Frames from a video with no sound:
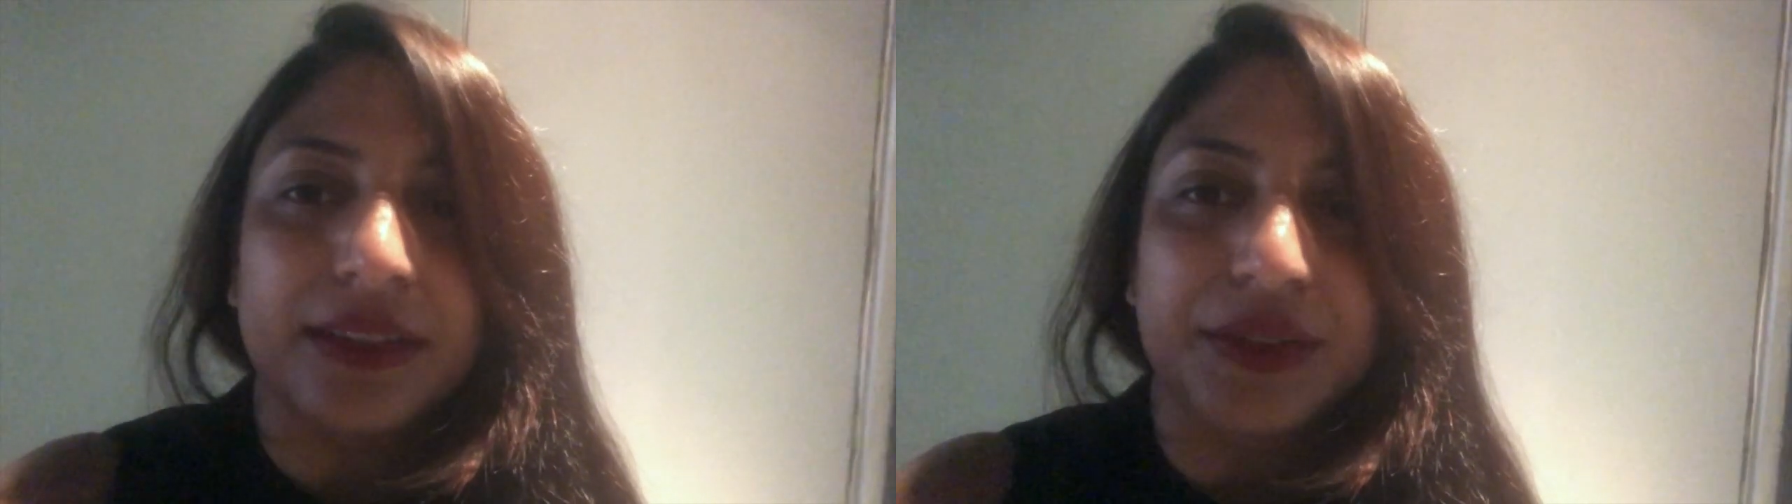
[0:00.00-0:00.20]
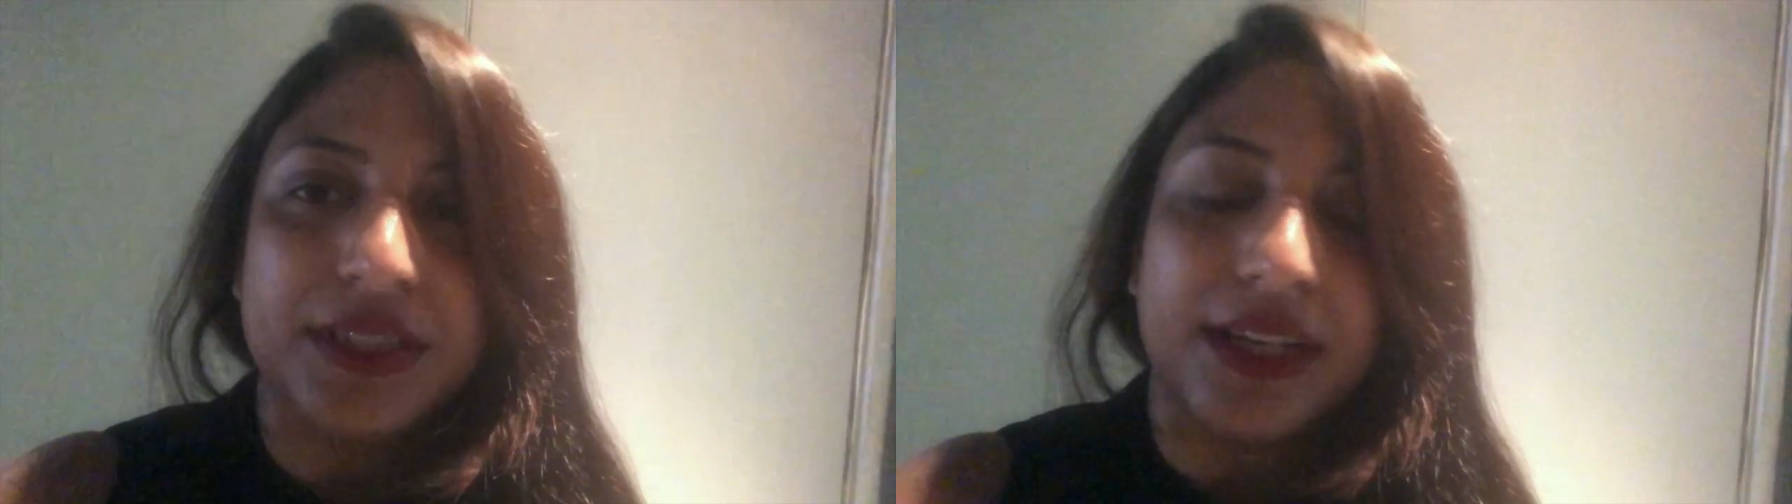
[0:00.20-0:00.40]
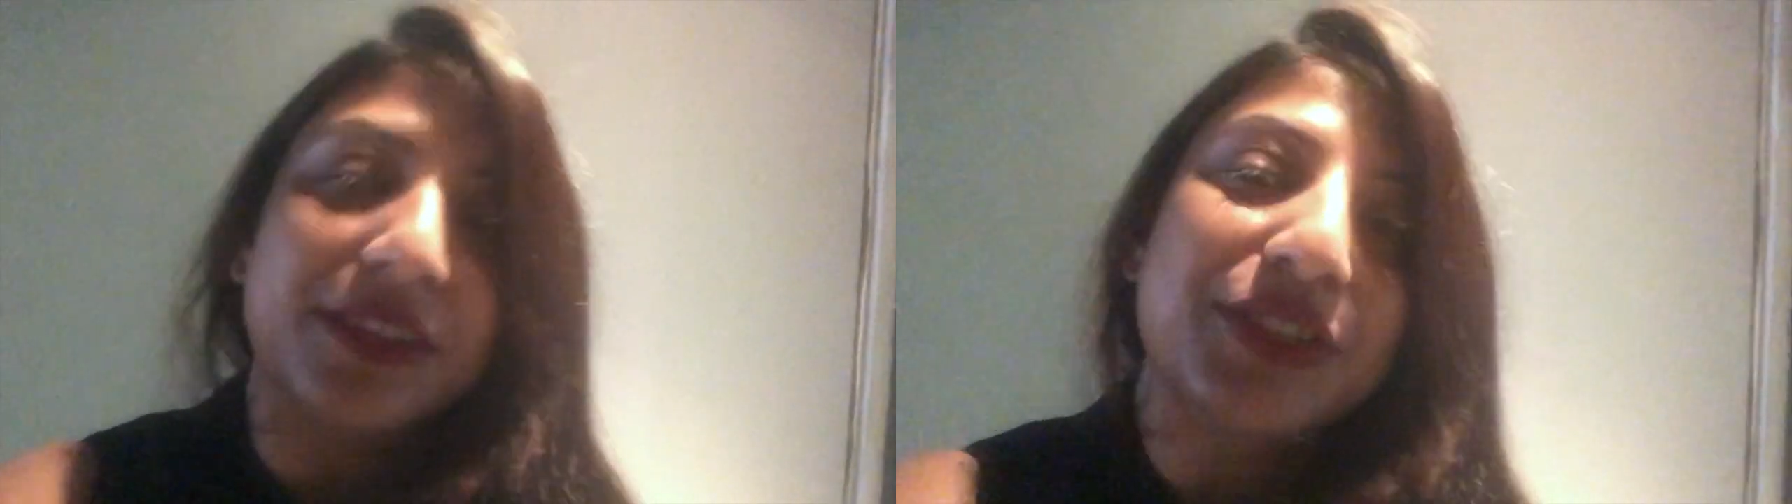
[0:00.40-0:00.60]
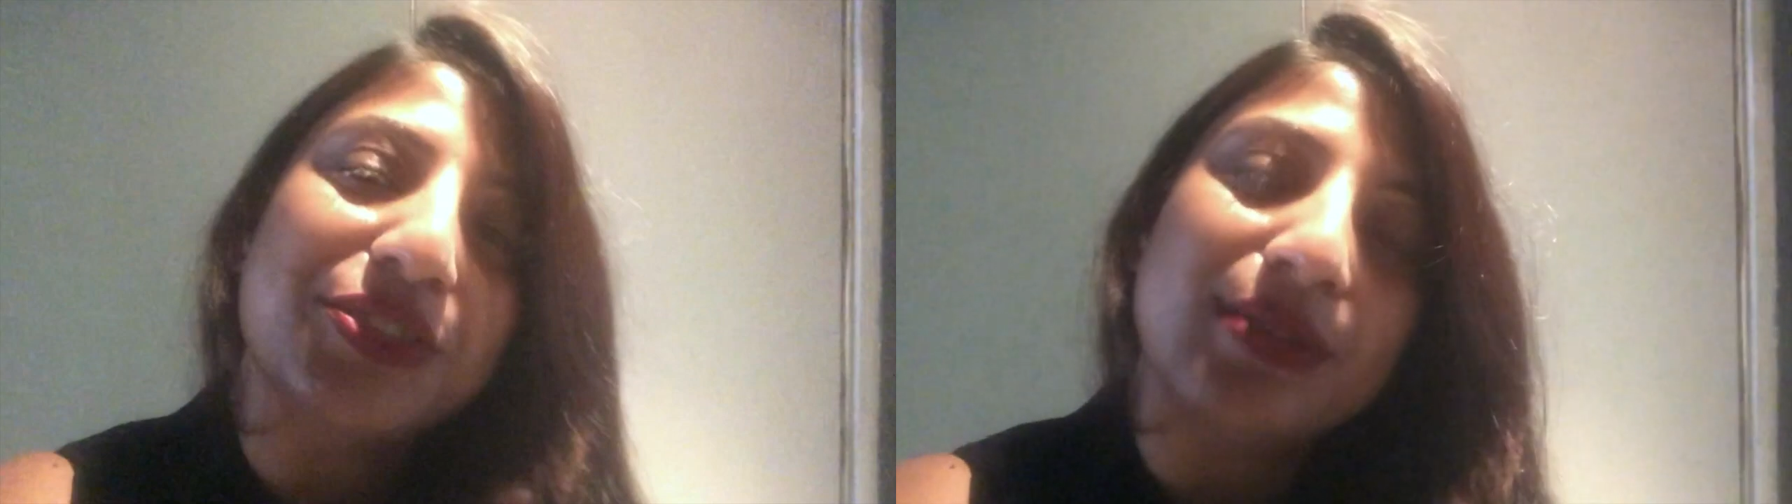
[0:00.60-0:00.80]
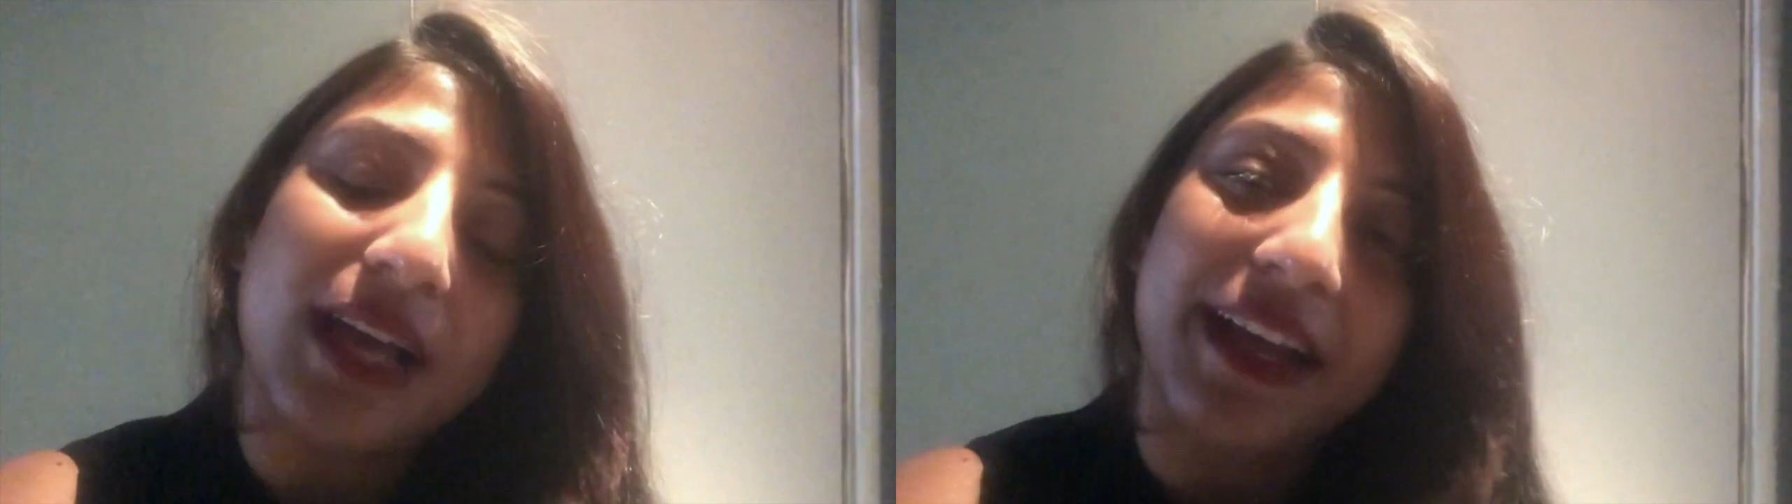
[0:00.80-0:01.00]
you know, dark
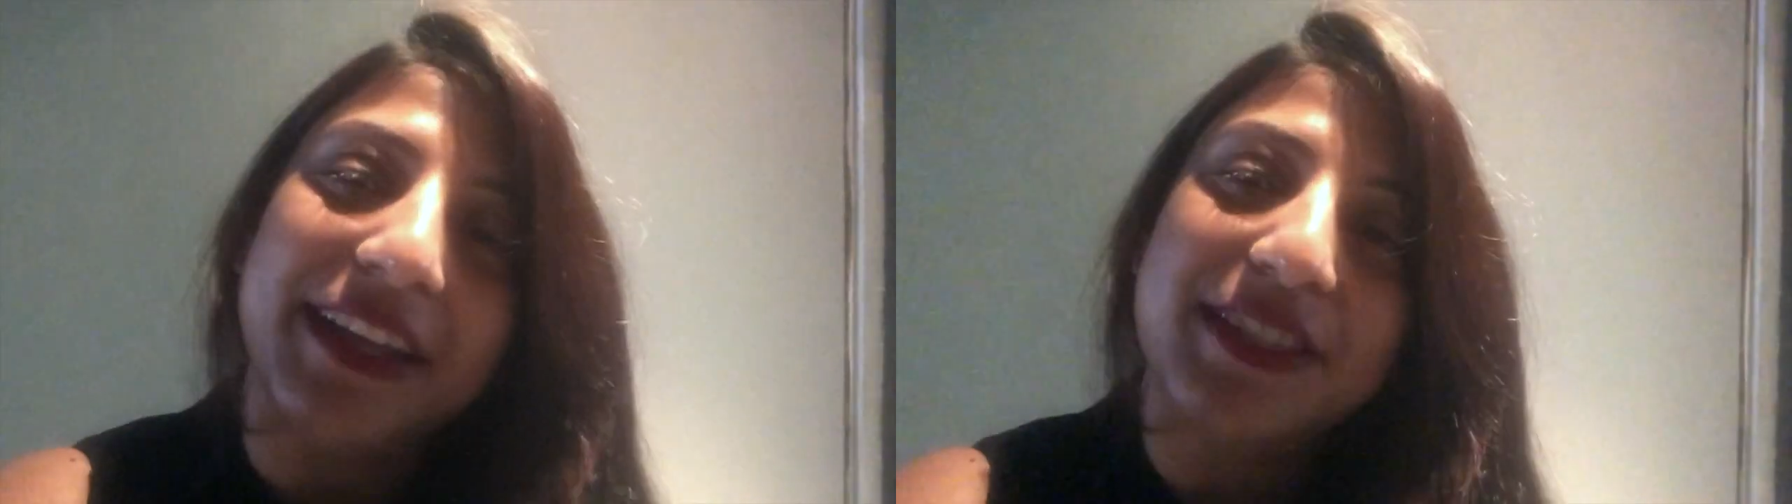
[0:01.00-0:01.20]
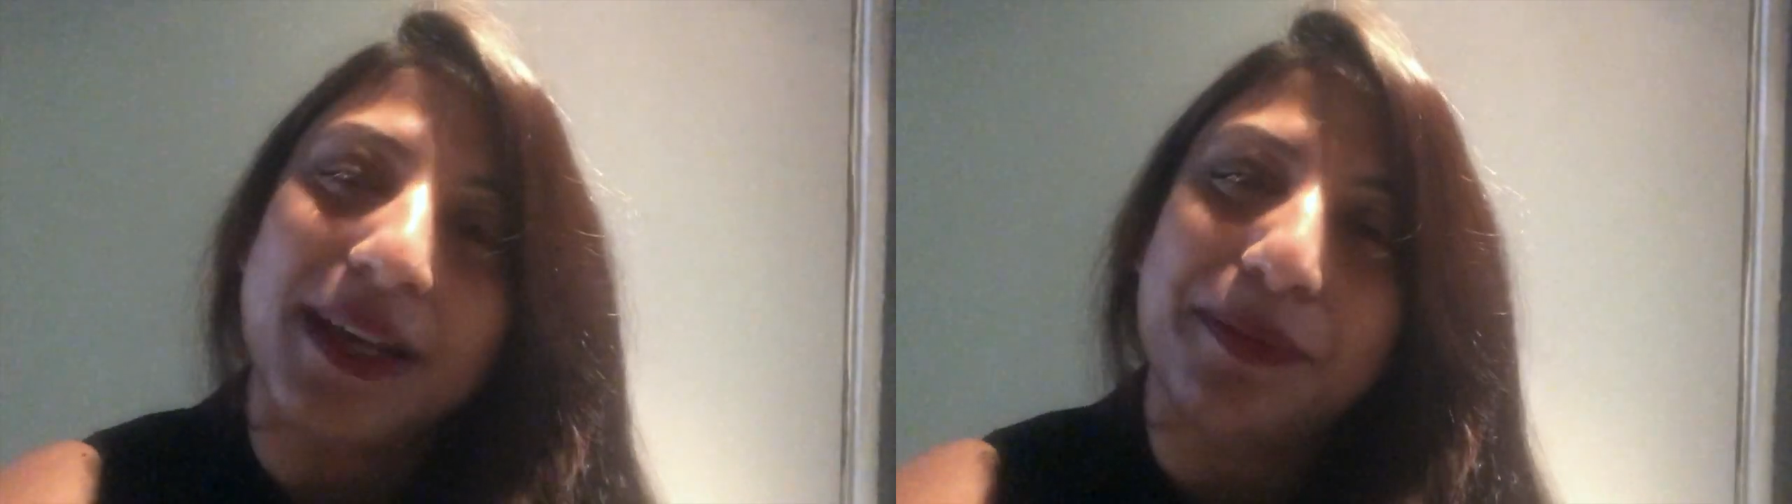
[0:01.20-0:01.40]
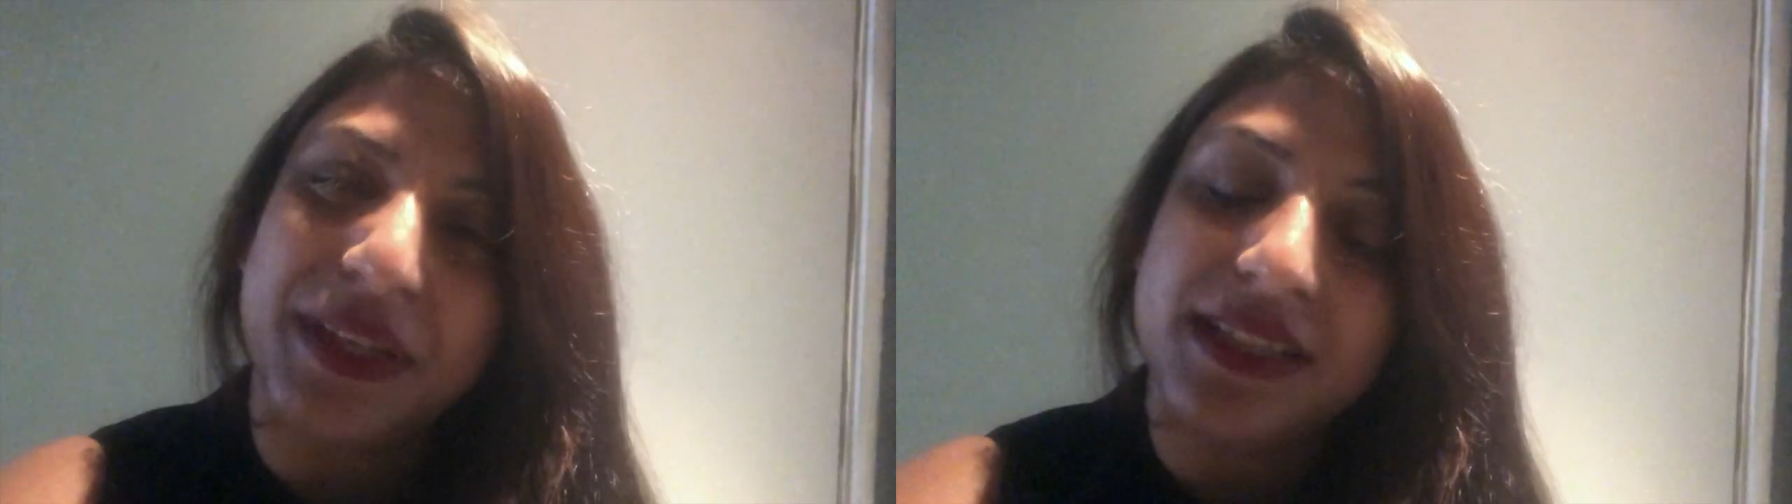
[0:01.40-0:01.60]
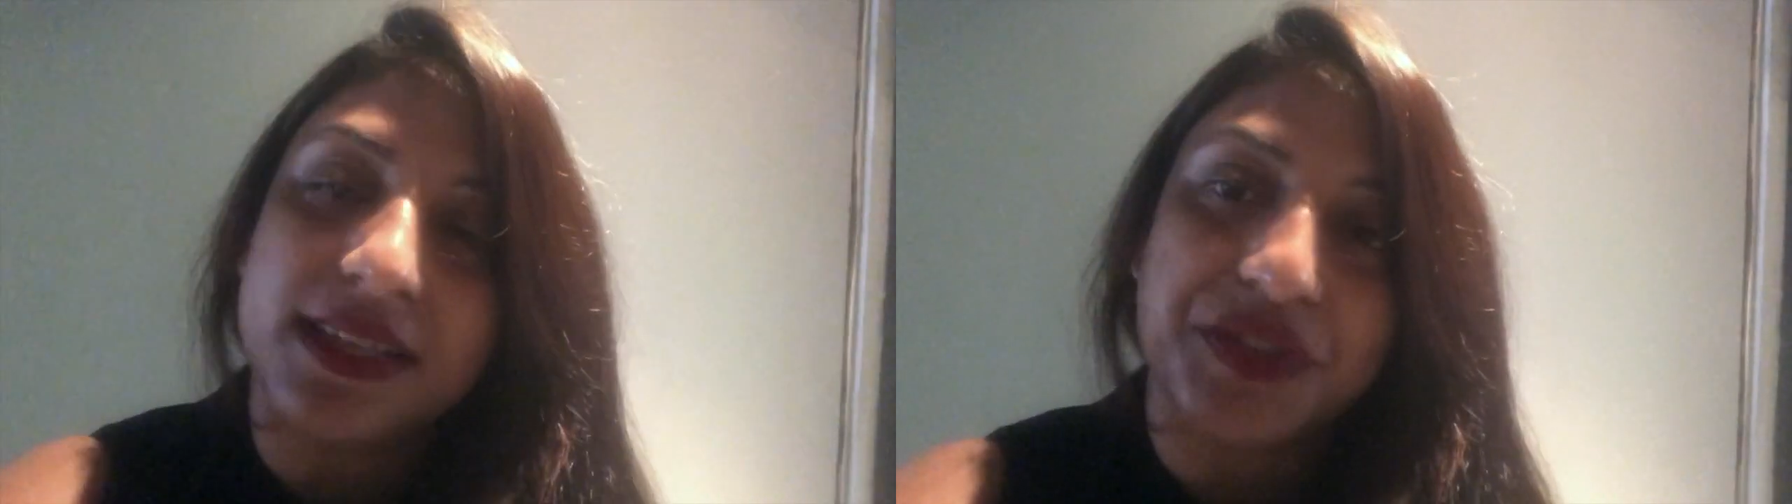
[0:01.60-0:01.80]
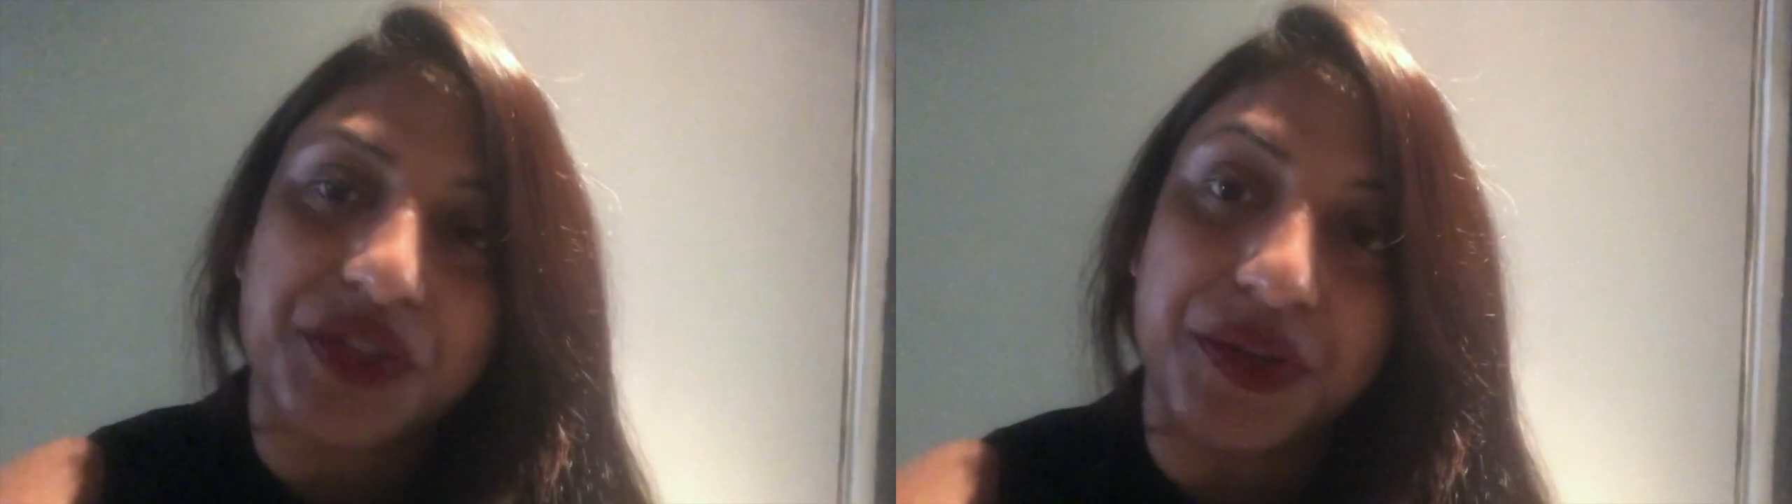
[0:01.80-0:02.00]
side, please
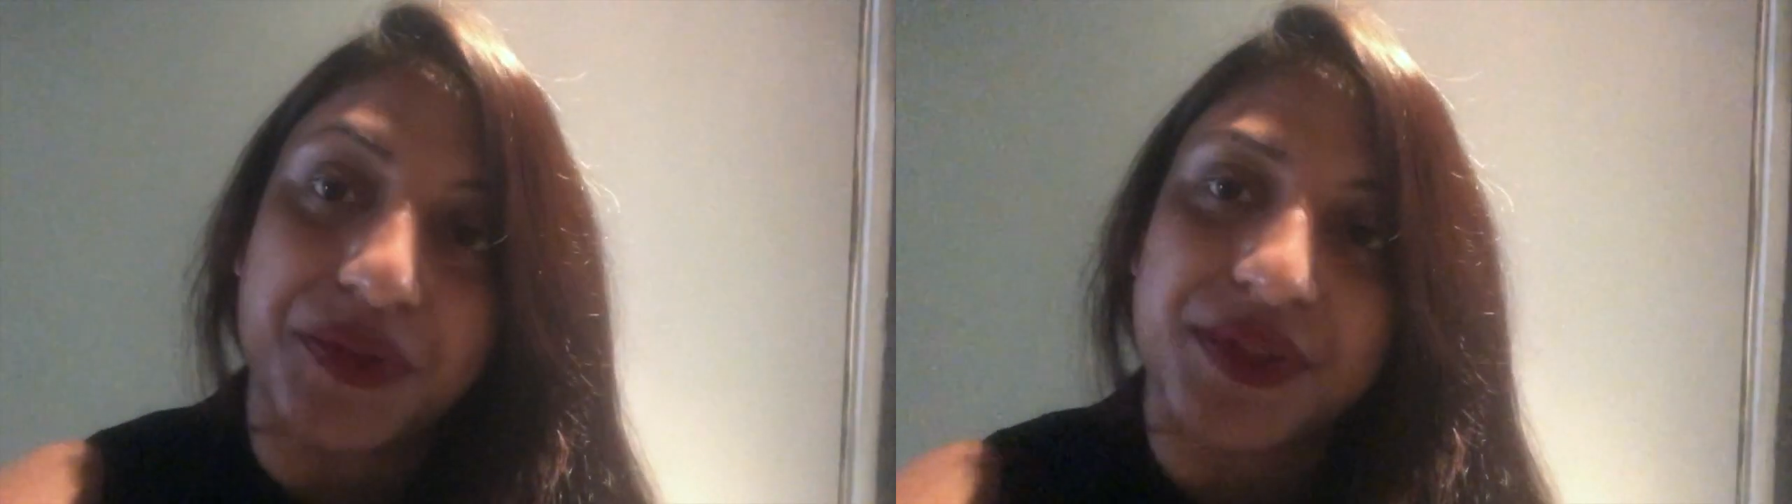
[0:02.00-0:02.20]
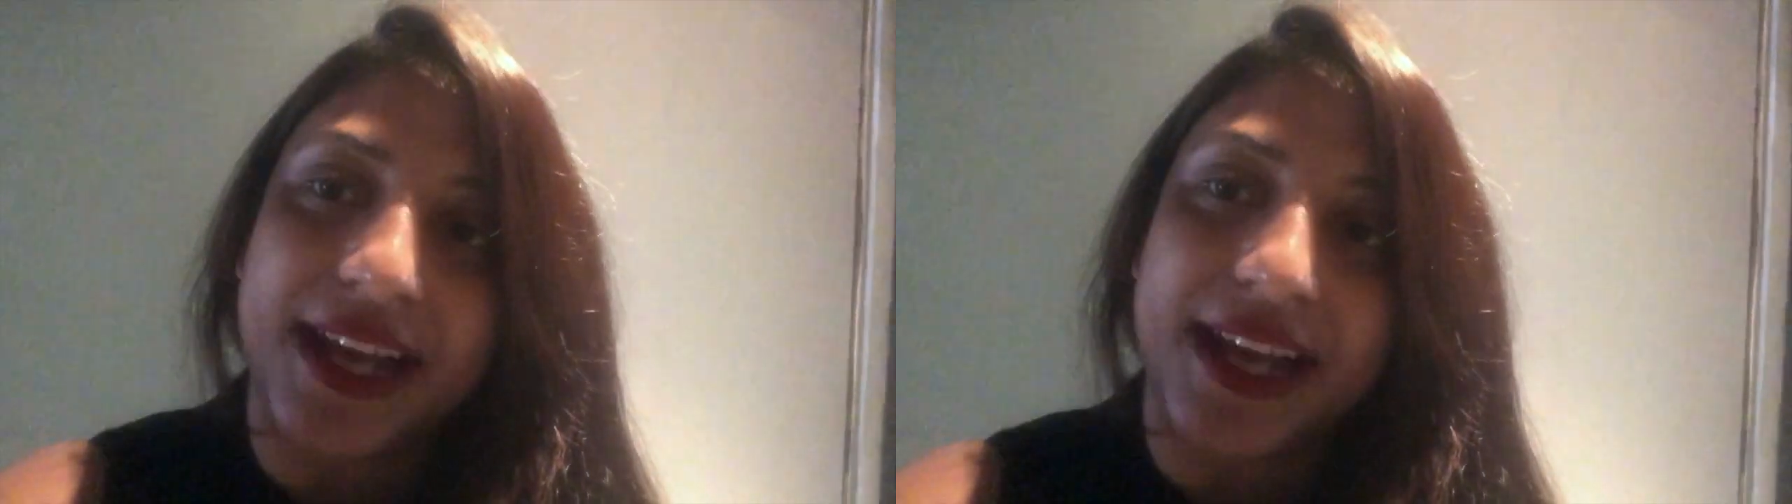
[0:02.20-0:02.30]
excuse